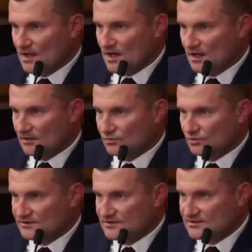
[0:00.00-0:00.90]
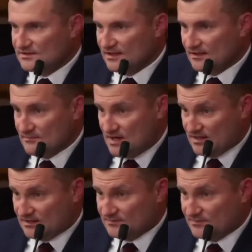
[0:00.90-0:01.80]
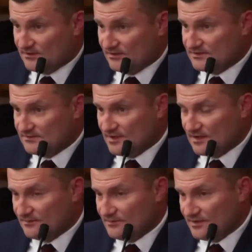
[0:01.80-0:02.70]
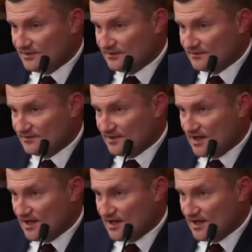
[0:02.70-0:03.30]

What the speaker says: I would say, in my experience, in my opinion, the